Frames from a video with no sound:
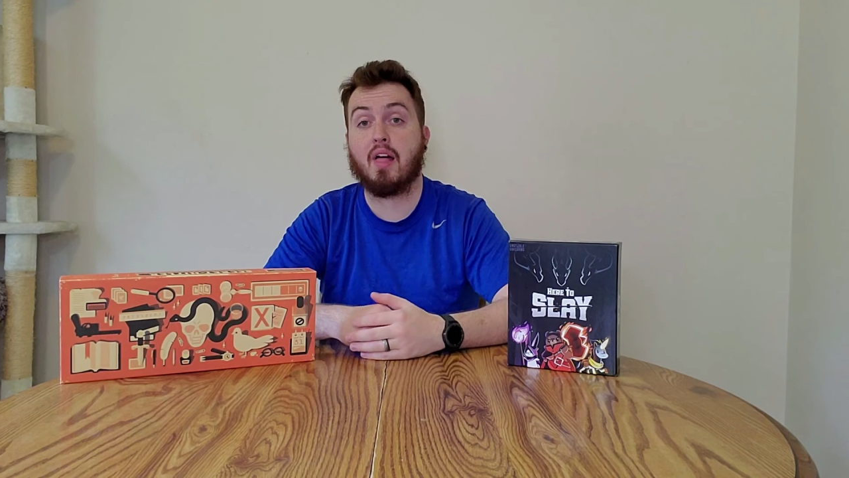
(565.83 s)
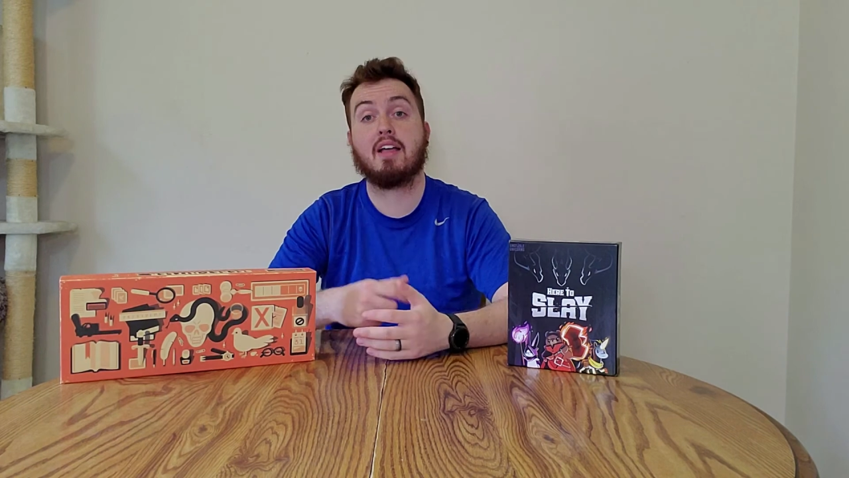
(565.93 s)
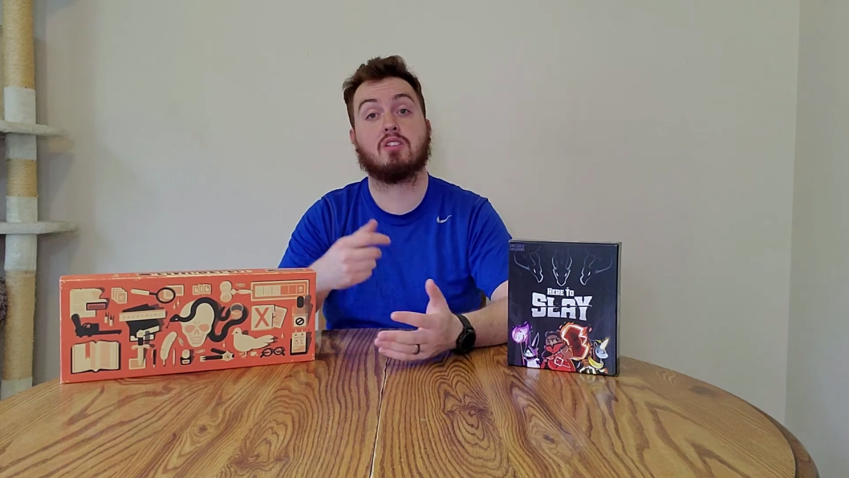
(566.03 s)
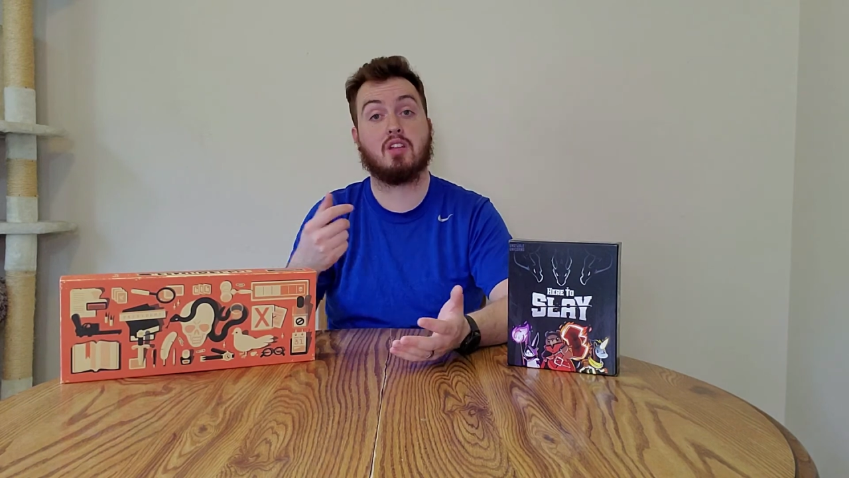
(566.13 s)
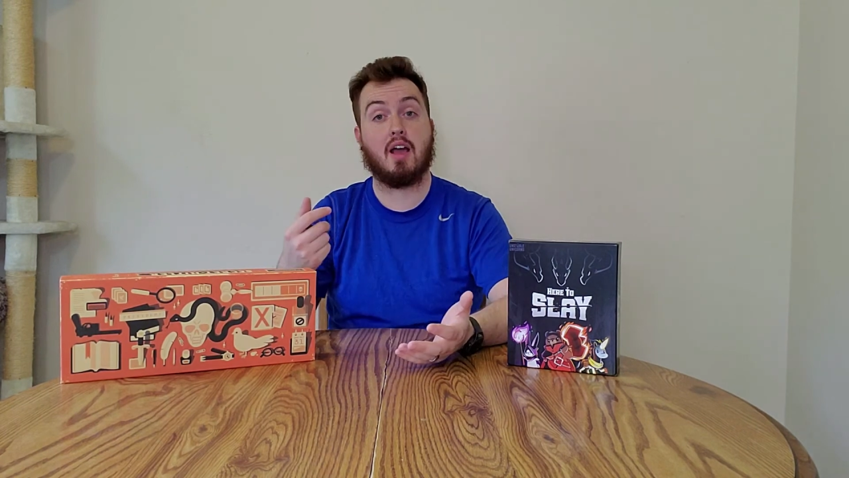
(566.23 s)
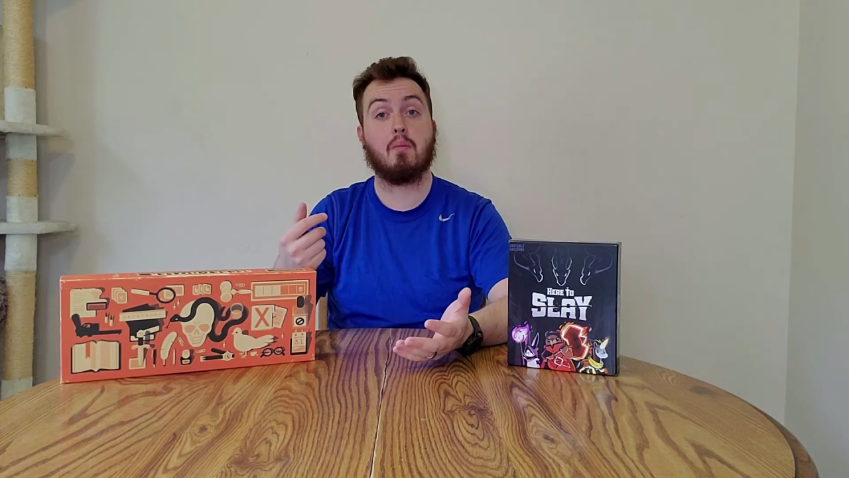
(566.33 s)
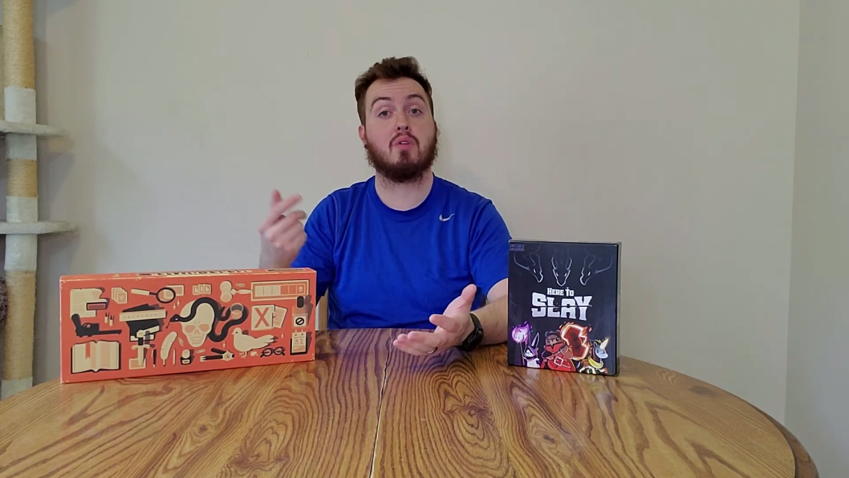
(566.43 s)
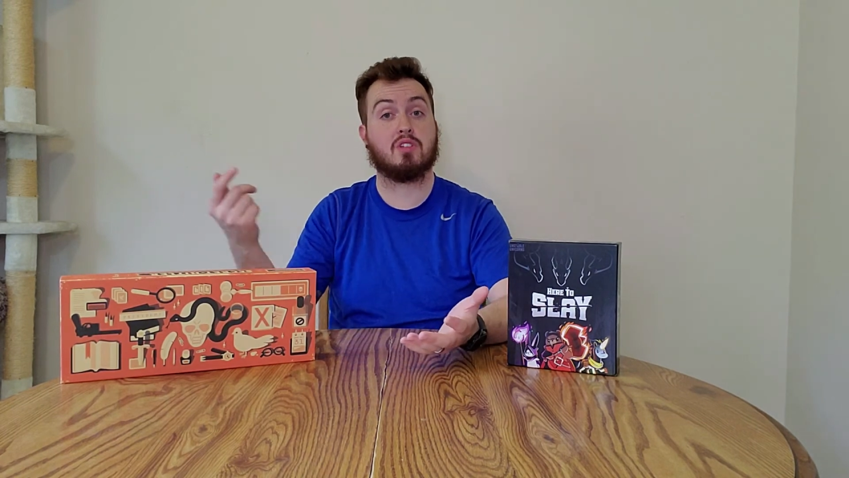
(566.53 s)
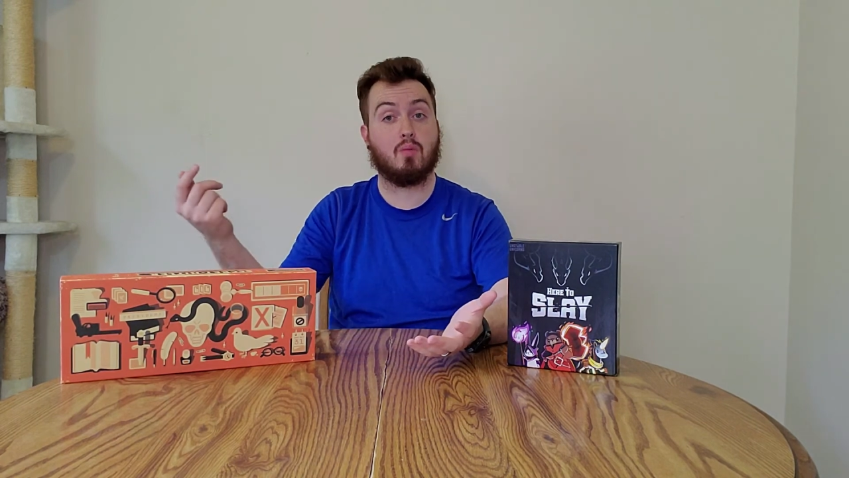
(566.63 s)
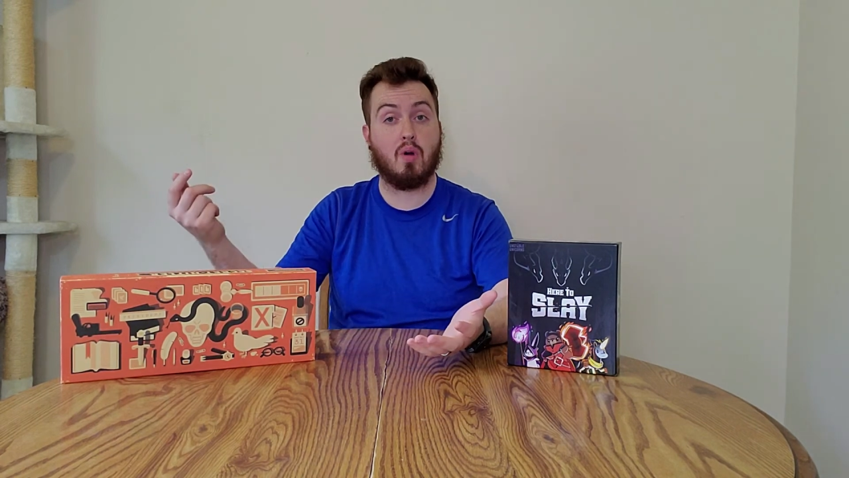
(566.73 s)
Last time
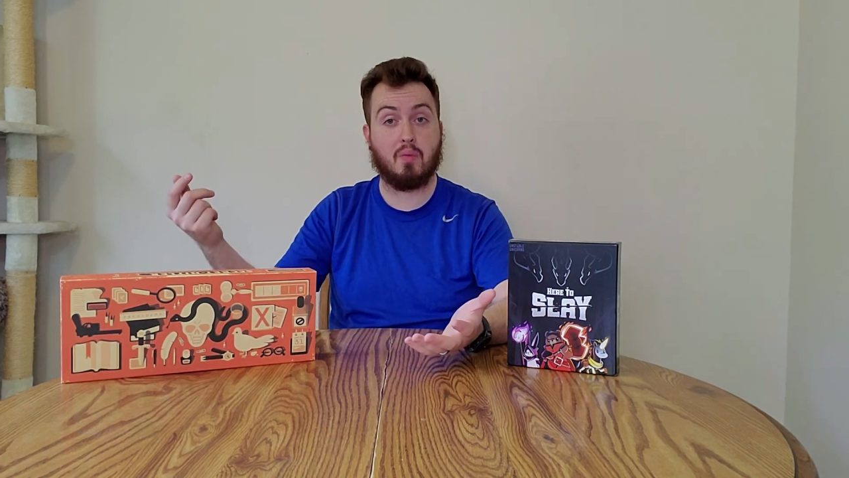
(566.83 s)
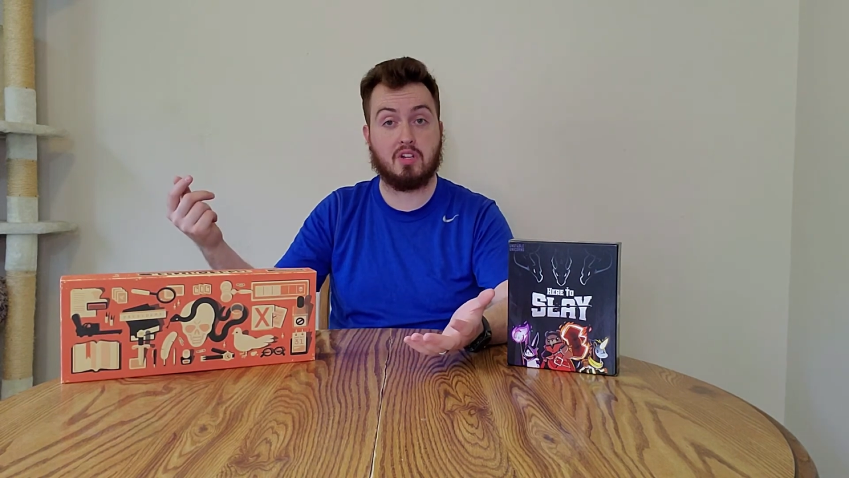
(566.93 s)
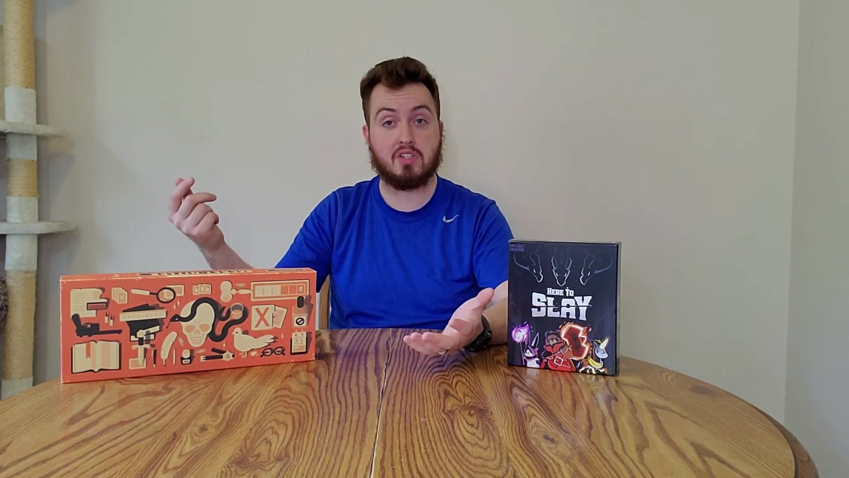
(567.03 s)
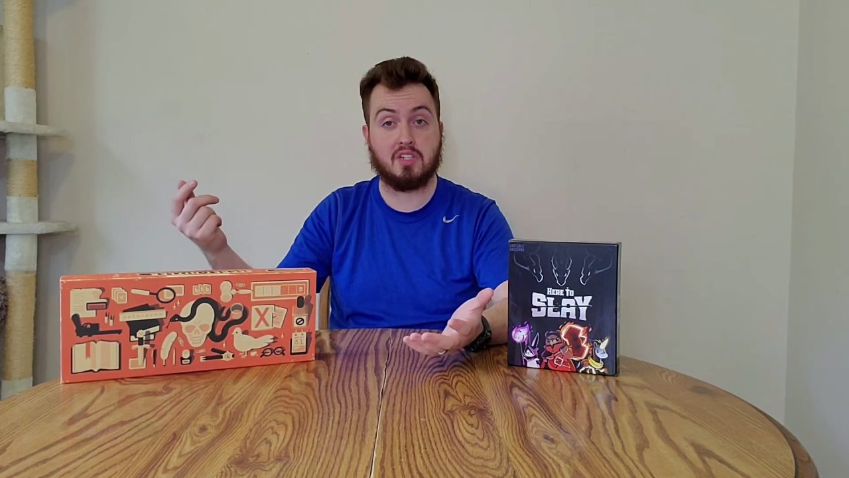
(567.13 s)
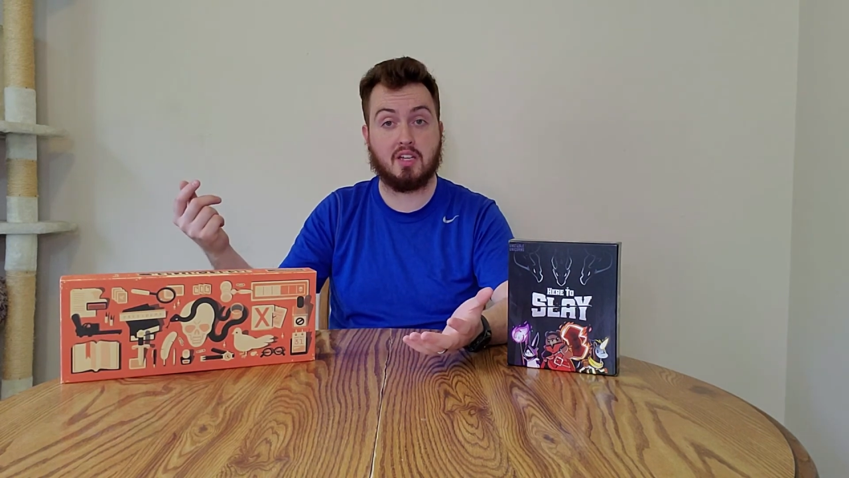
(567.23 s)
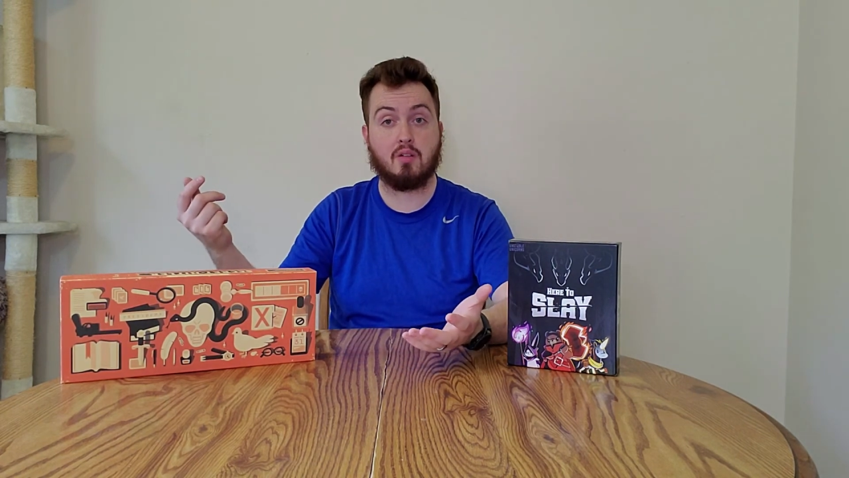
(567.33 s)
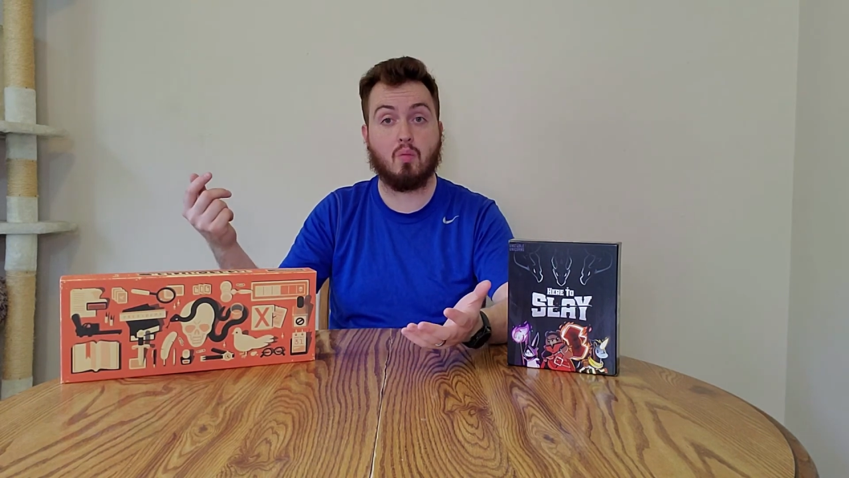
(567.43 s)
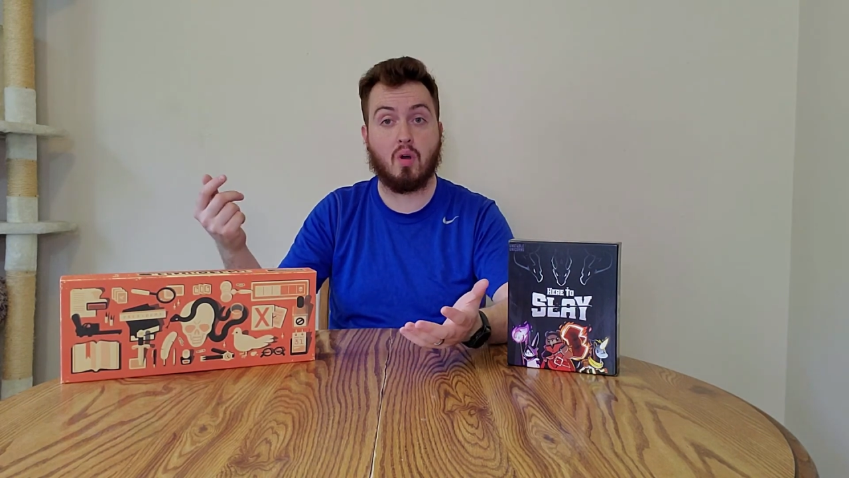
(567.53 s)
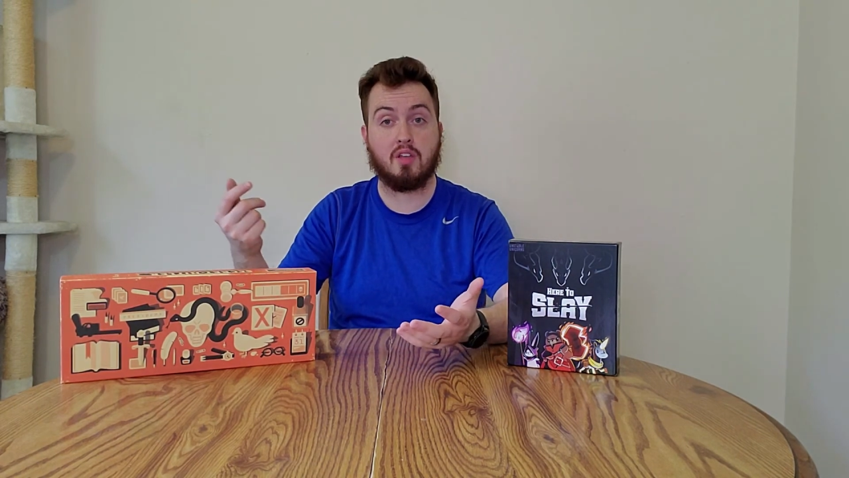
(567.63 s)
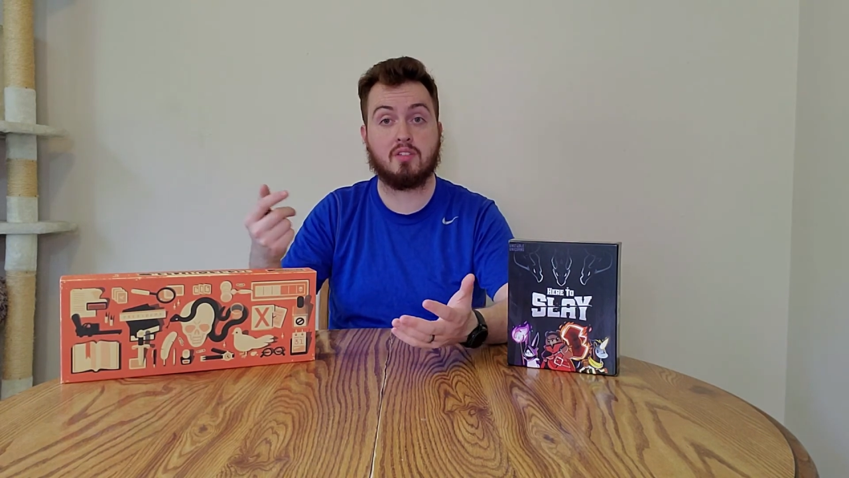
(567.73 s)
was the one we just did,
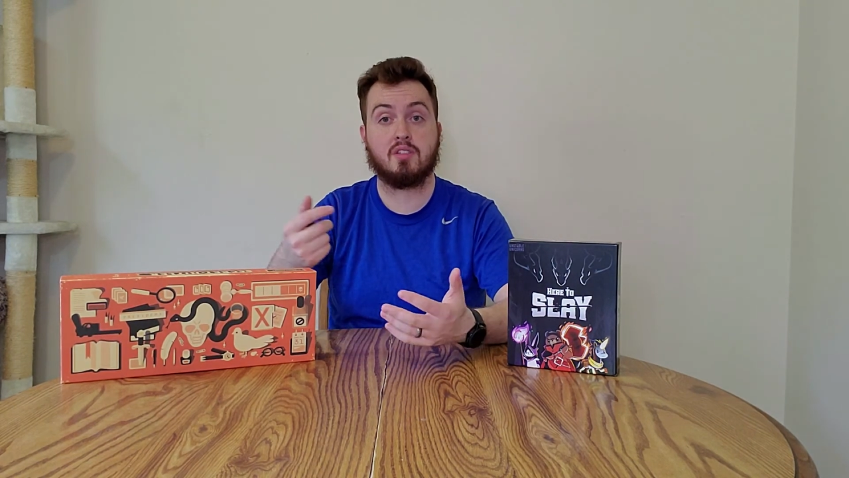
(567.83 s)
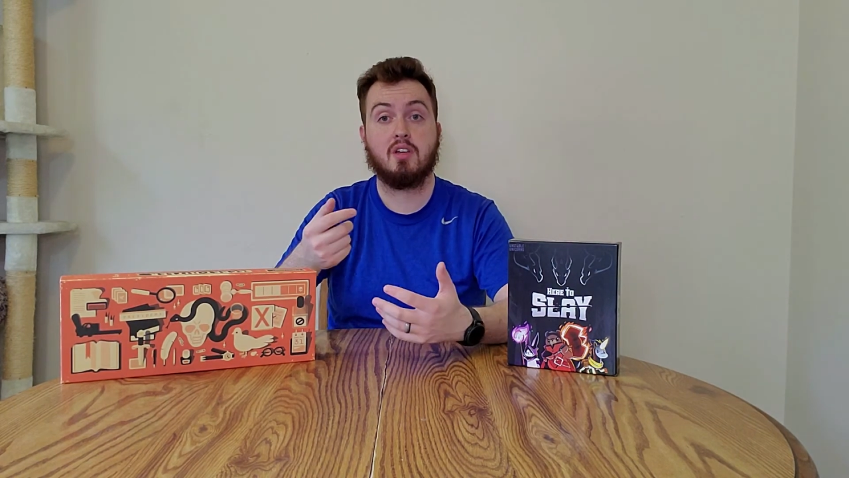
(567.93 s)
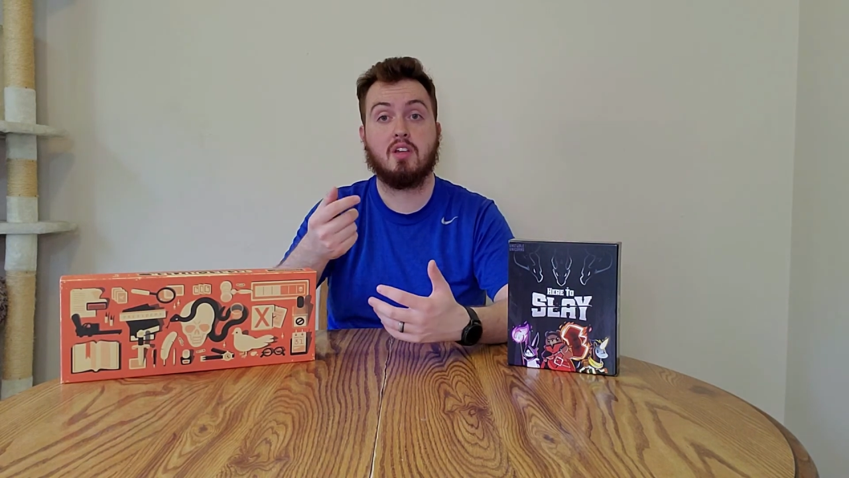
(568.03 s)
was